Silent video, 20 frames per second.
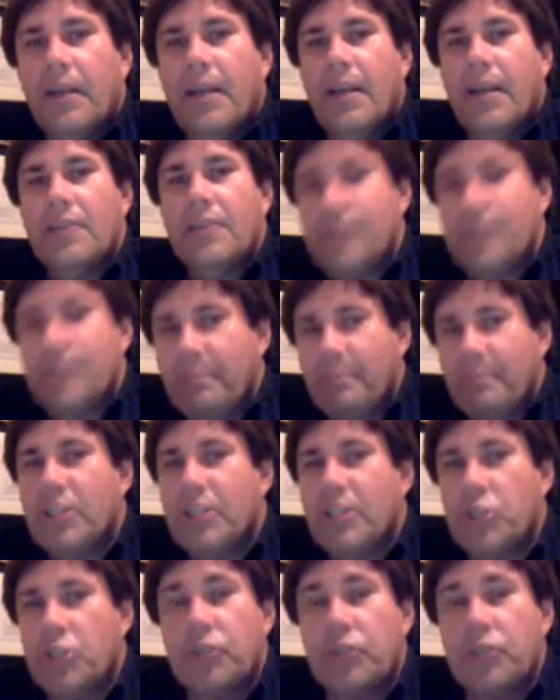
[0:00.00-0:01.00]
and
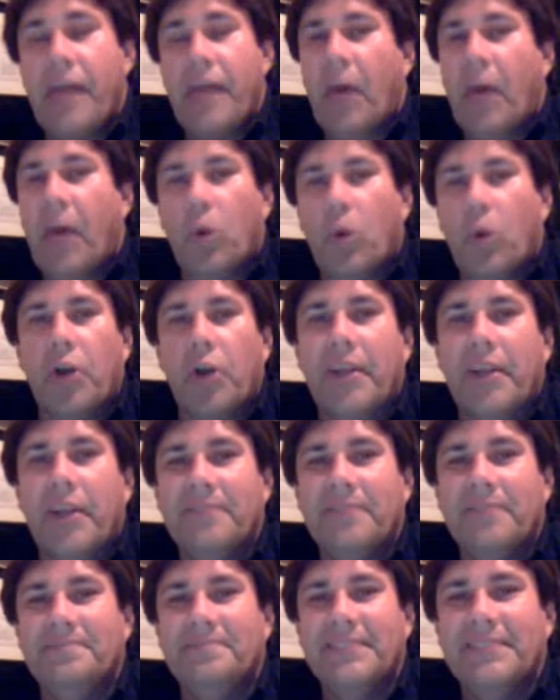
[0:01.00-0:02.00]
submission to that word.
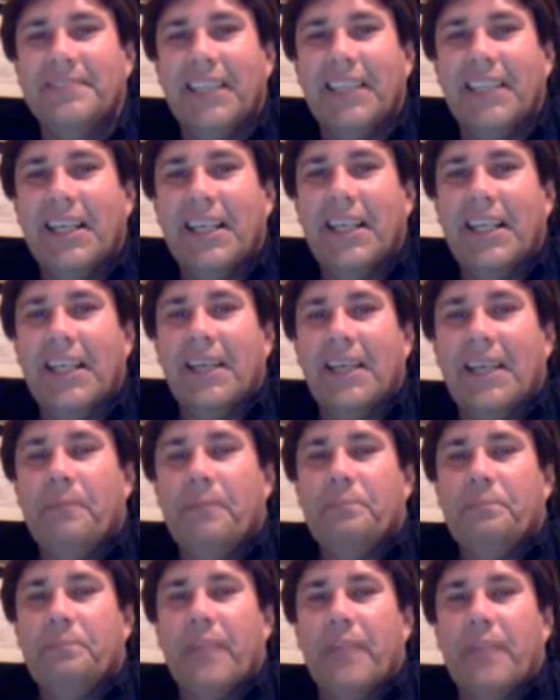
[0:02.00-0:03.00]

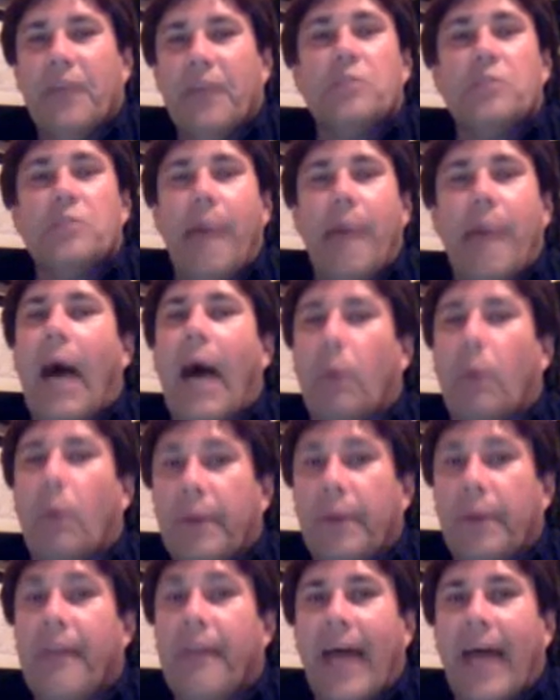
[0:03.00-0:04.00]
And there's
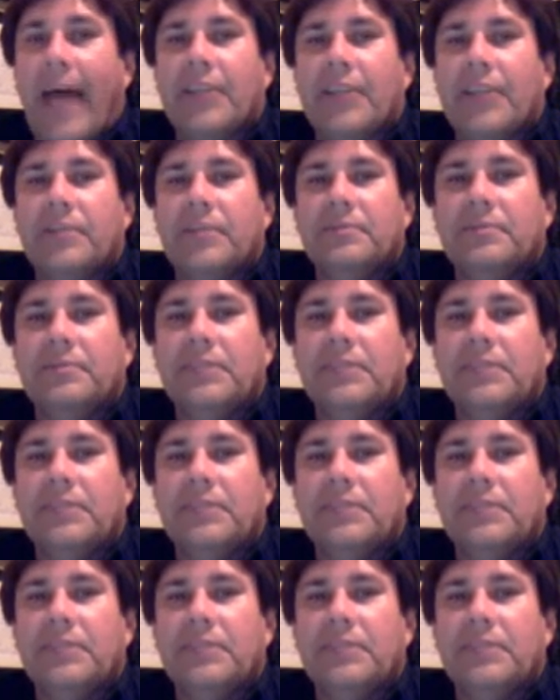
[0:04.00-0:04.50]
power in that.